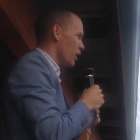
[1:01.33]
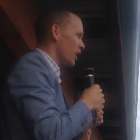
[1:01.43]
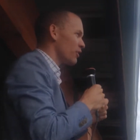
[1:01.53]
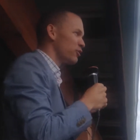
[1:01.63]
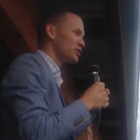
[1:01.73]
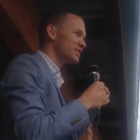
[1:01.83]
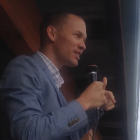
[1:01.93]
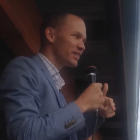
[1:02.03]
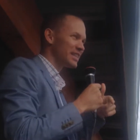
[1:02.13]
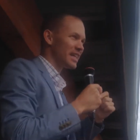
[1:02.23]
worker for
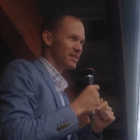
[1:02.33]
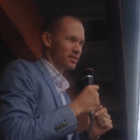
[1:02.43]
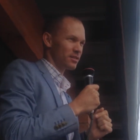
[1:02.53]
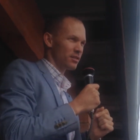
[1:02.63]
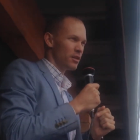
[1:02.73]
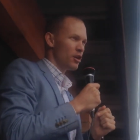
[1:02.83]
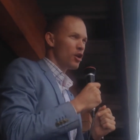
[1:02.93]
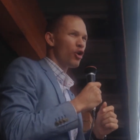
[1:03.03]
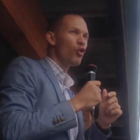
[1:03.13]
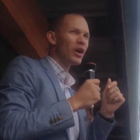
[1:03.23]
7 years.
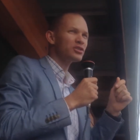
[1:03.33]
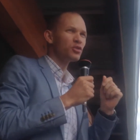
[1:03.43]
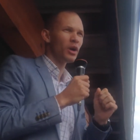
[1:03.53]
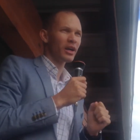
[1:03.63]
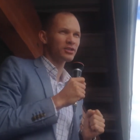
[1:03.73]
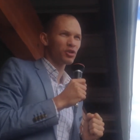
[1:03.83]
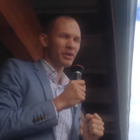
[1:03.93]
Who wants to work as a